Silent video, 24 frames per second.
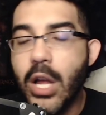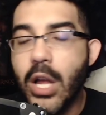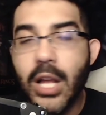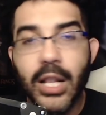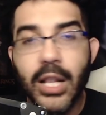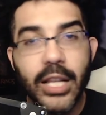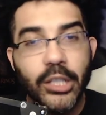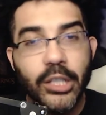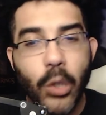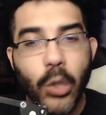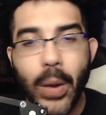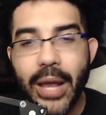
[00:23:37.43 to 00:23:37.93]

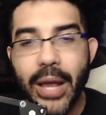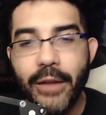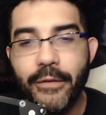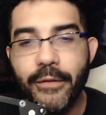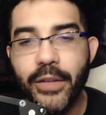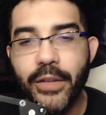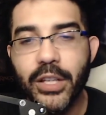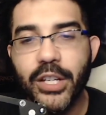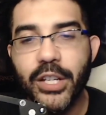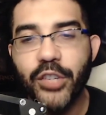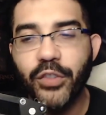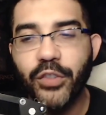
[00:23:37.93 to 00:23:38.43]
Let's go ahead and
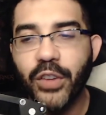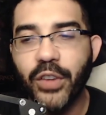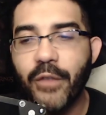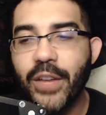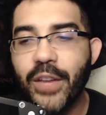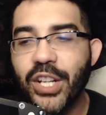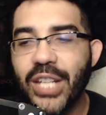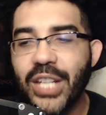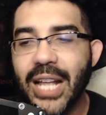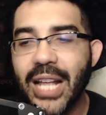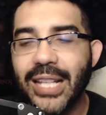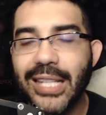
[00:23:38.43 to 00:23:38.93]

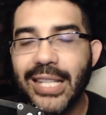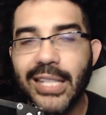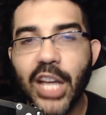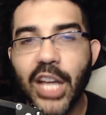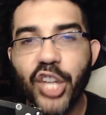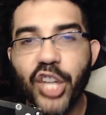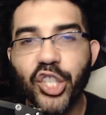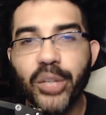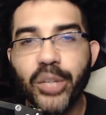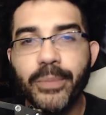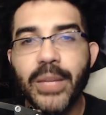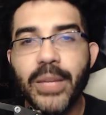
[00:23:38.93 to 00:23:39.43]
finish that
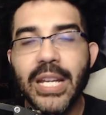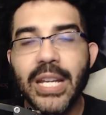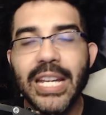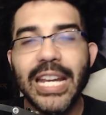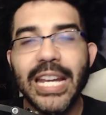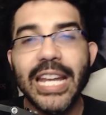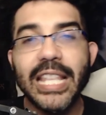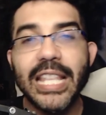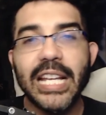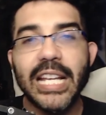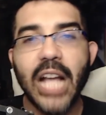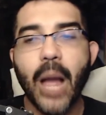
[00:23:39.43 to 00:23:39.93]
discussion
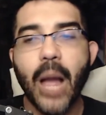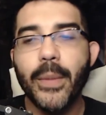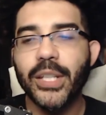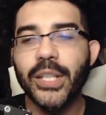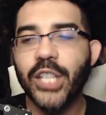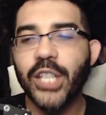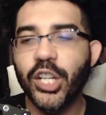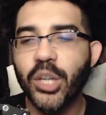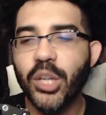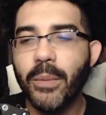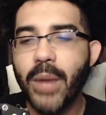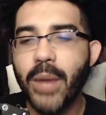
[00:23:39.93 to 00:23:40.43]
in the comment
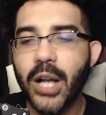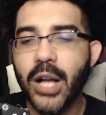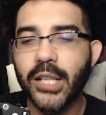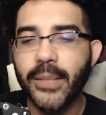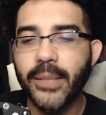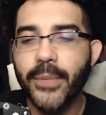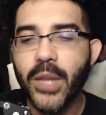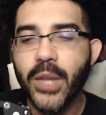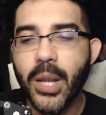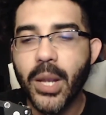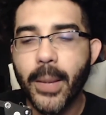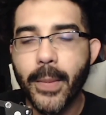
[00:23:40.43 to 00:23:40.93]
section box
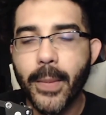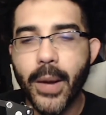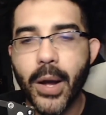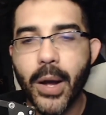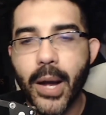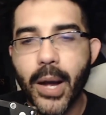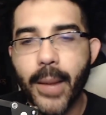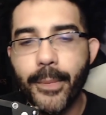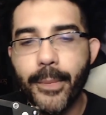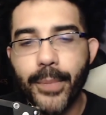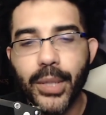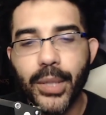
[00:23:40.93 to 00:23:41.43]

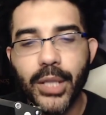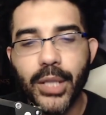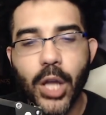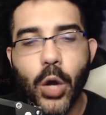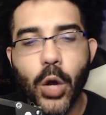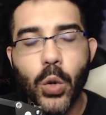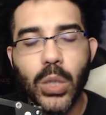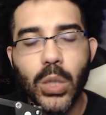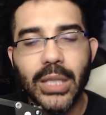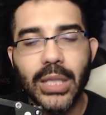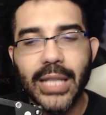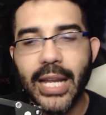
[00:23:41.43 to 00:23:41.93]

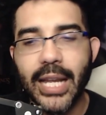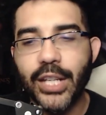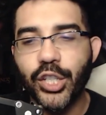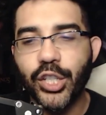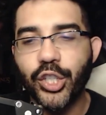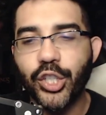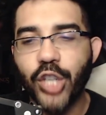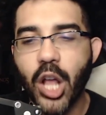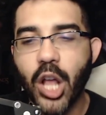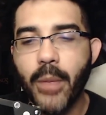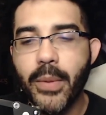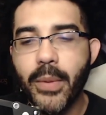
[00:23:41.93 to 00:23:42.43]
below, ladies and
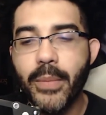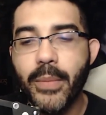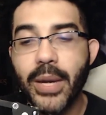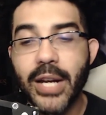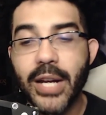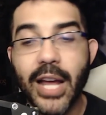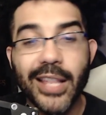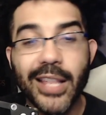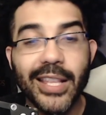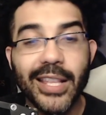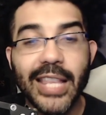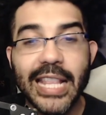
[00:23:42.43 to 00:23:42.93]
gentlemen. But
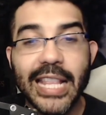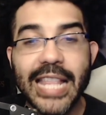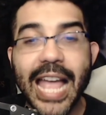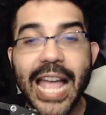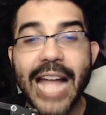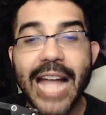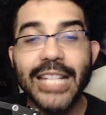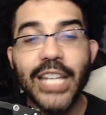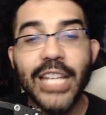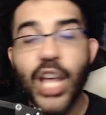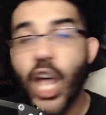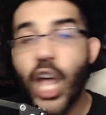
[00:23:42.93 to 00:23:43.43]
other than
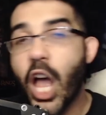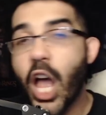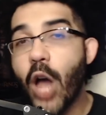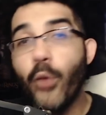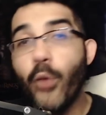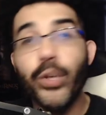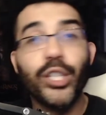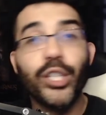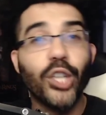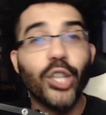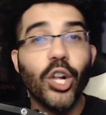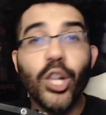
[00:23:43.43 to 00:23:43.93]
that,
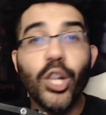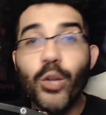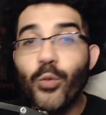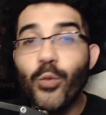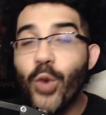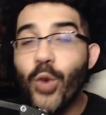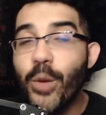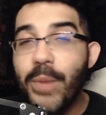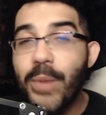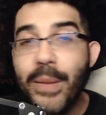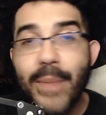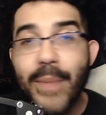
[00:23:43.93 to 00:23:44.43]
we certainly
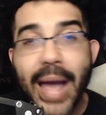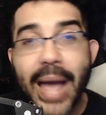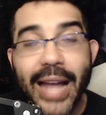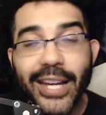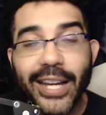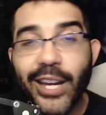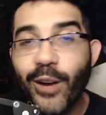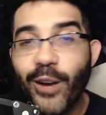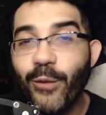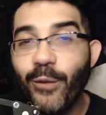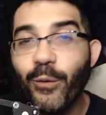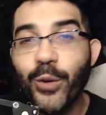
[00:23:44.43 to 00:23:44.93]
will be back
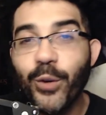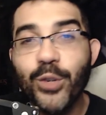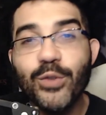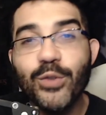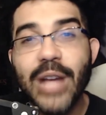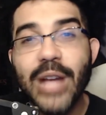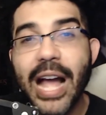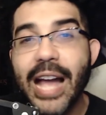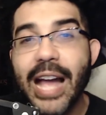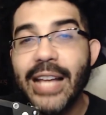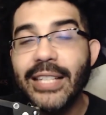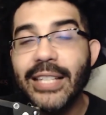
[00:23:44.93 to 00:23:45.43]
here for you
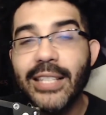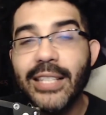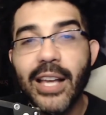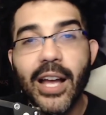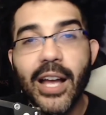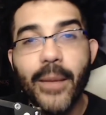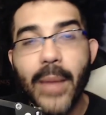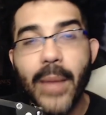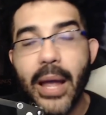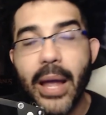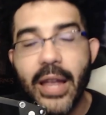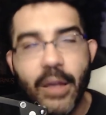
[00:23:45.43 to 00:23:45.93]
guys.
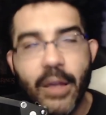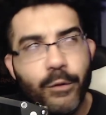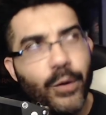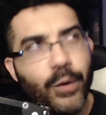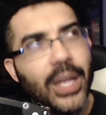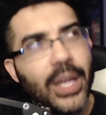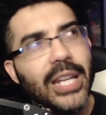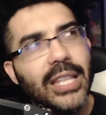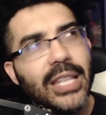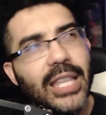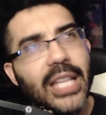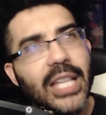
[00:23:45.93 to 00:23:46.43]
If
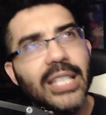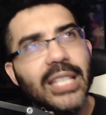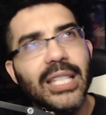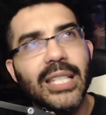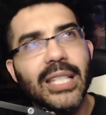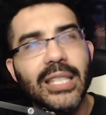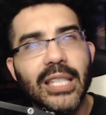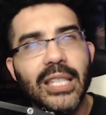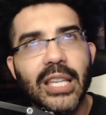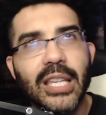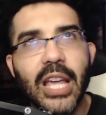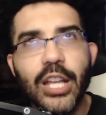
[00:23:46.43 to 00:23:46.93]
anything,
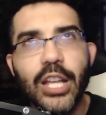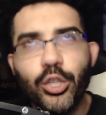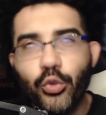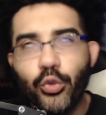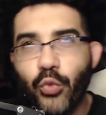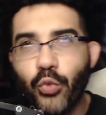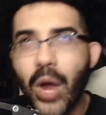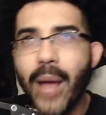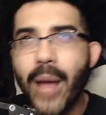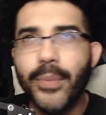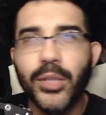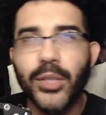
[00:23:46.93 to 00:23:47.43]
since it
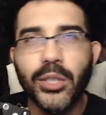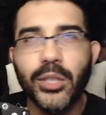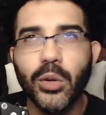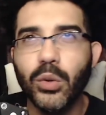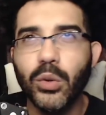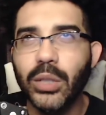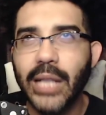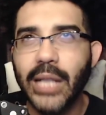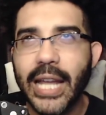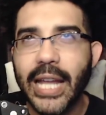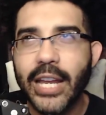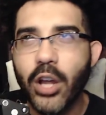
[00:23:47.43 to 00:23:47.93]
drops so
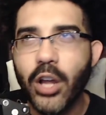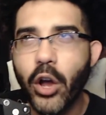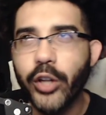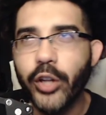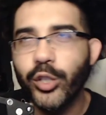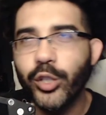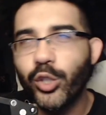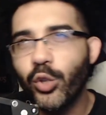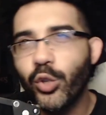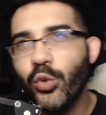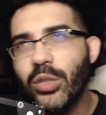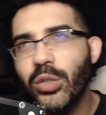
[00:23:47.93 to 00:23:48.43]
late on
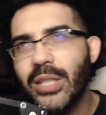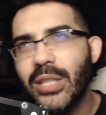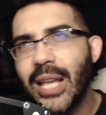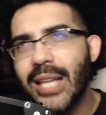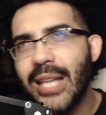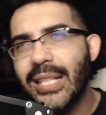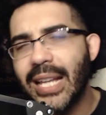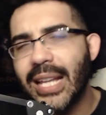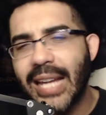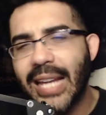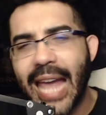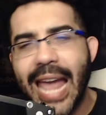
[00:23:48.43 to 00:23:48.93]

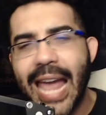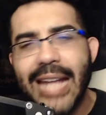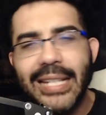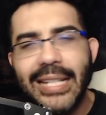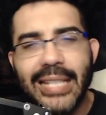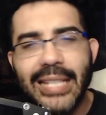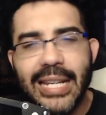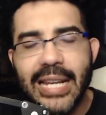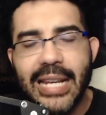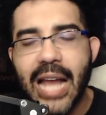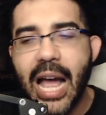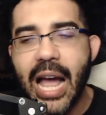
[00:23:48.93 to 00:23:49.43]
Tuesdays, like 8
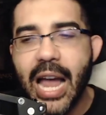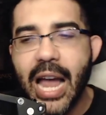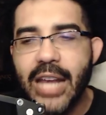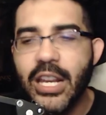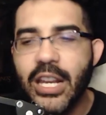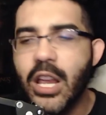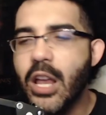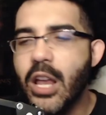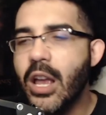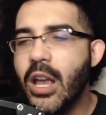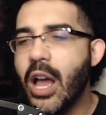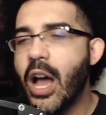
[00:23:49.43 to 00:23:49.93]
to 9,
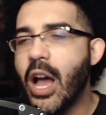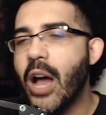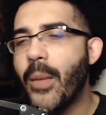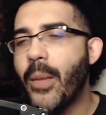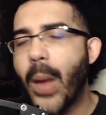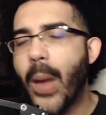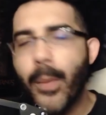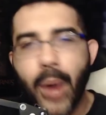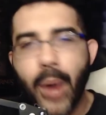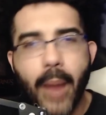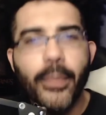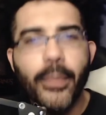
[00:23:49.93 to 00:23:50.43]
I
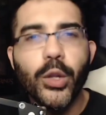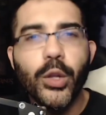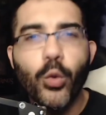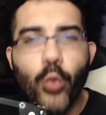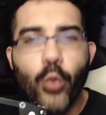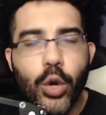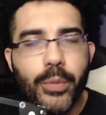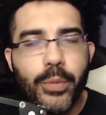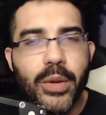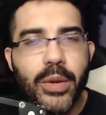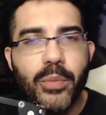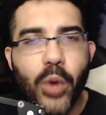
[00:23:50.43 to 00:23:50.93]
probably
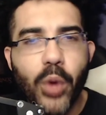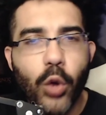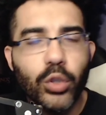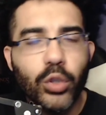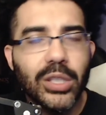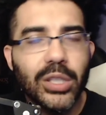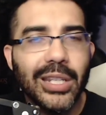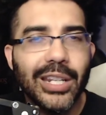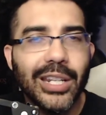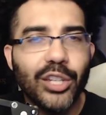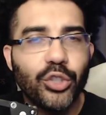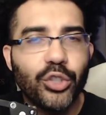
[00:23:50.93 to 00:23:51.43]
will be
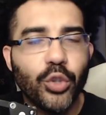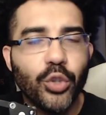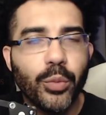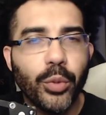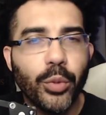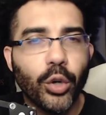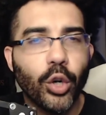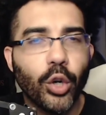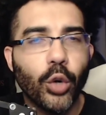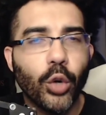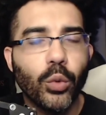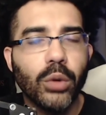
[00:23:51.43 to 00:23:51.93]
posting these
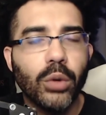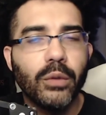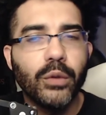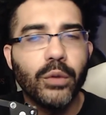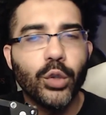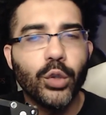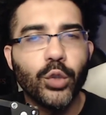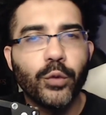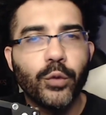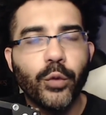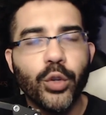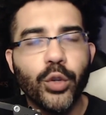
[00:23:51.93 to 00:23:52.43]
Supergirl
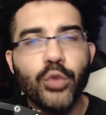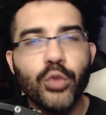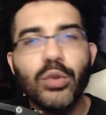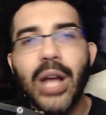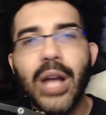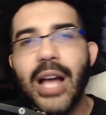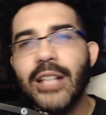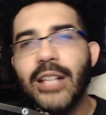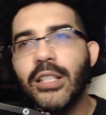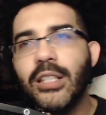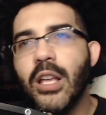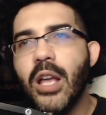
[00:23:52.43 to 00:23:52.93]
reviews for you
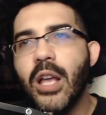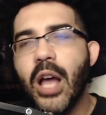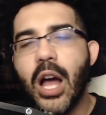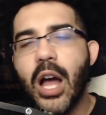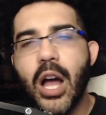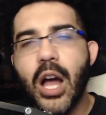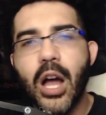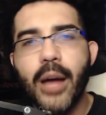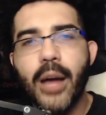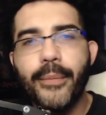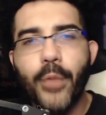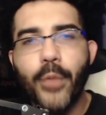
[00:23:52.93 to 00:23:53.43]
guys
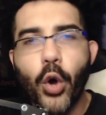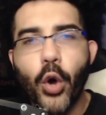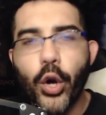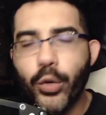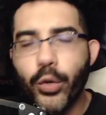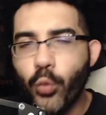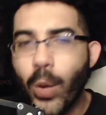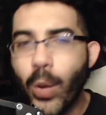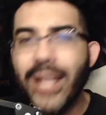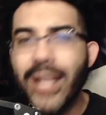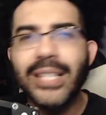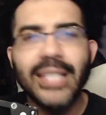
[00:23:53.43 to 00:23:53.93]

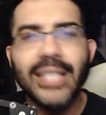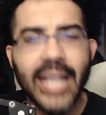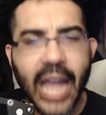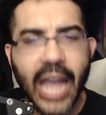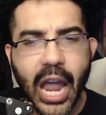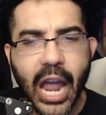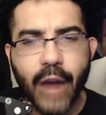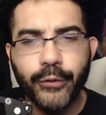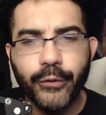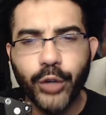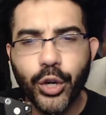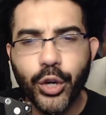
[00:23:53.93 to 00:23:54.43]
on Wednesday
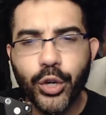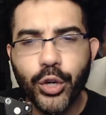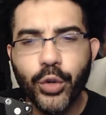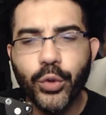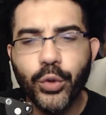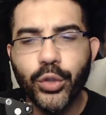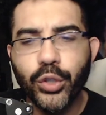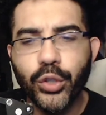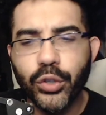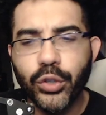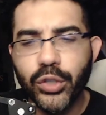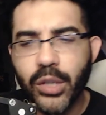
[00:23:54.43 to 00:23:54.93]

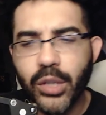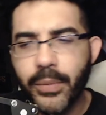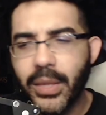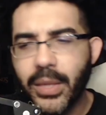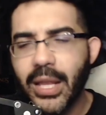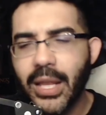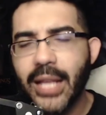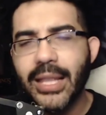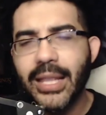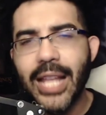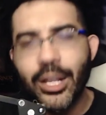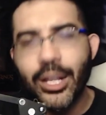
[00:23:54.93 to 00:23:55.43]
afternoons or something
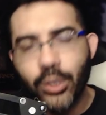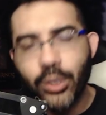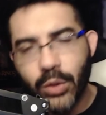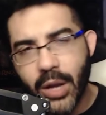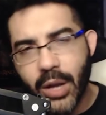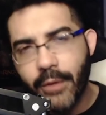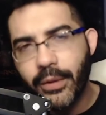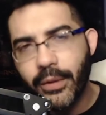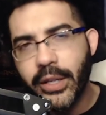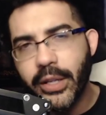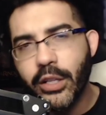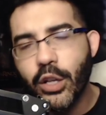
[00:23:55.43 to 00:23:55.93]
like that. So
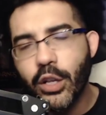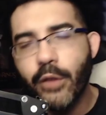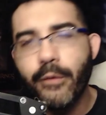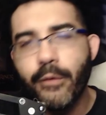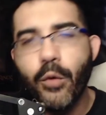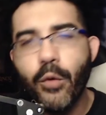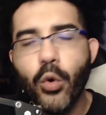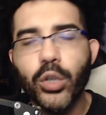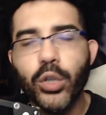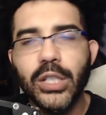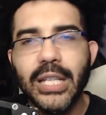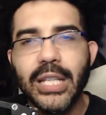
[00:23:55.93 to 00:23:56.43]
definitely look
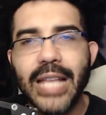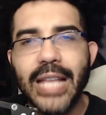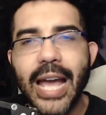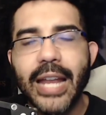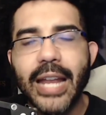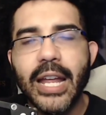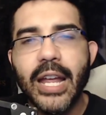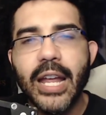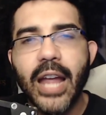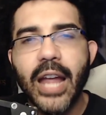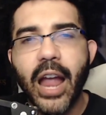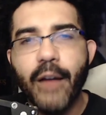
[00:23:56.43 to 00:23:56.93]
forward to that
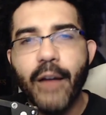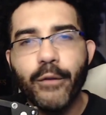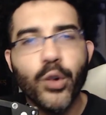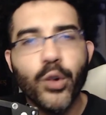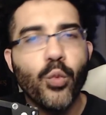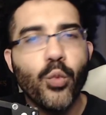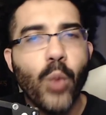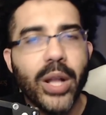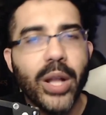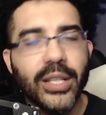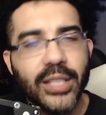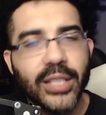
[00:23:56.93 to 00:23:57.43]
every
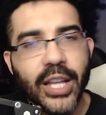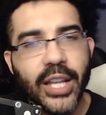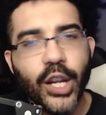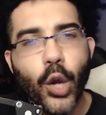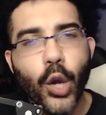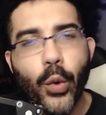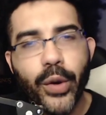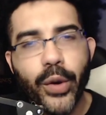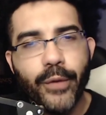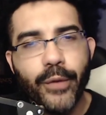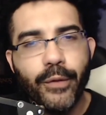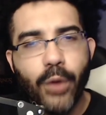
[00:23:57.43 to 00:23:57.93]
Wednesday
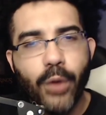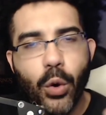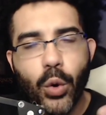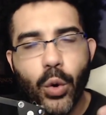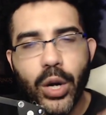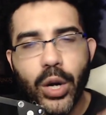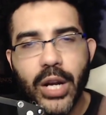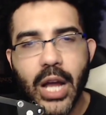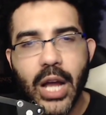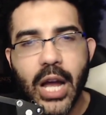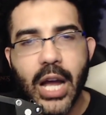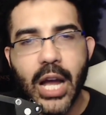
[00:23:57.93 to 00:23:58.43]
going
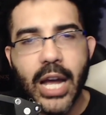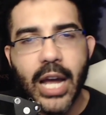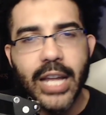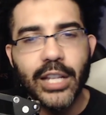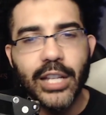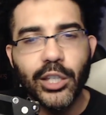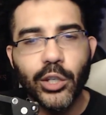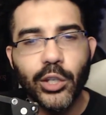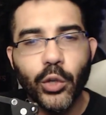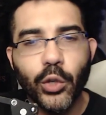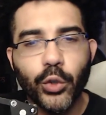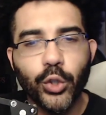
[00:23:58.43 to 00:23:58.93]
forward
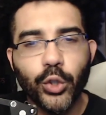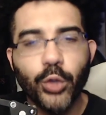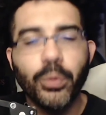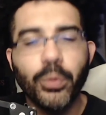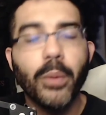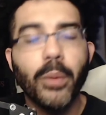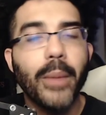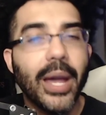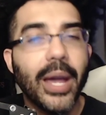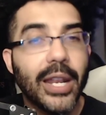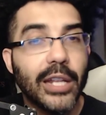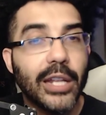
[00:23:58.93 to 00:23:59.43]
until
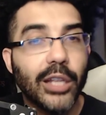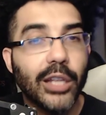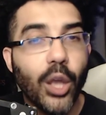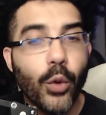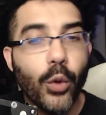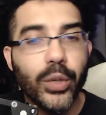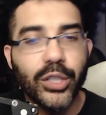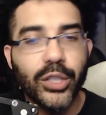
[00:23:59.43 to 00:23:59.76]
Superman and Lois